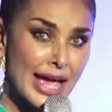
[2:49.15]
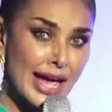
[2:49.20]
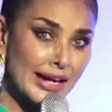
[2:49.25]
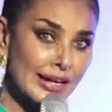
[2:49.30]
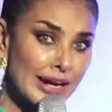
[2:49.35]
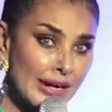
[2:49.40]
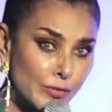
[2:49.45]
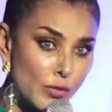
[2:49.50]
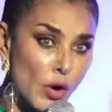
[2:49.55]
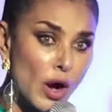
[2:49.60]

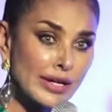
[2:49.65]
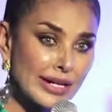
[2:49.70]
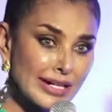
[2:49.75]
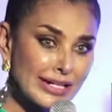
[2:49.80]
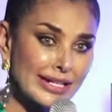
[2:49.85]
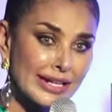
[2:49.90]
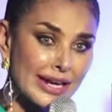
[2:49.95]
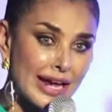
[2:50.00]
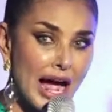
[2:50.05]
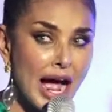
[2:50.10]
And
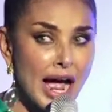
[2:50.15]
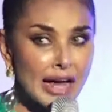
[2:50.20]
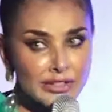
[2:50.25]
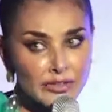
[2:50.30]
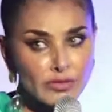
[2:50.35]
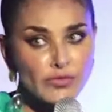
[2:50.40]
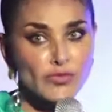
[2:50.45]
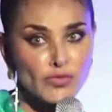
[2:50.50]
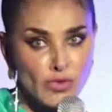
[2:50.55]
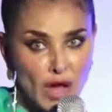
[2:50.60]
ironically,
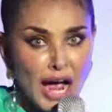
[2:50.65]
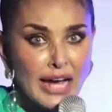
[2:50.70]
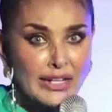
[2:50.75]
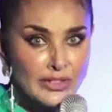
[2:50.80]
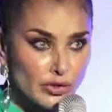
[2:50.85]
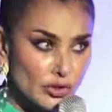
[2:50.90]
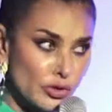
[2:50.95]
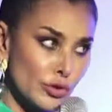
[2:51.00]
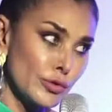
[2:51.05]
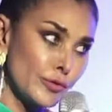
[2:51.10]
I
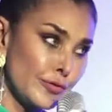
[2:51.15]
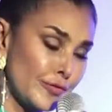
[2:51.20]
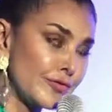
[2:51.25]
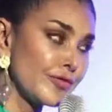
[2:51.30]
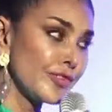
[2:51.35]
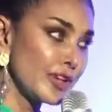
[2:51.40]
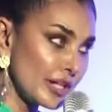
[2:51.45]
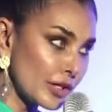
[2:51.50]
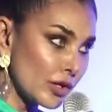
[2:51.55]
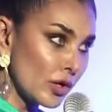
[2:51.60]
do
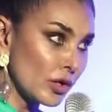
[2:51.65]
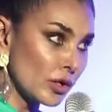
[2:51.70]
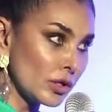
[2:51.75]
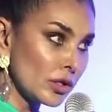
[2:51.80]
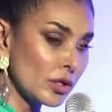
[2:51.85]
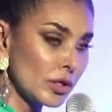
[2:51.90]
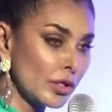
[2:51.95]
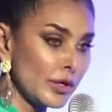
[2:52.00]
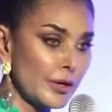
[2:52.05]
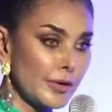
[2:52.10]
feel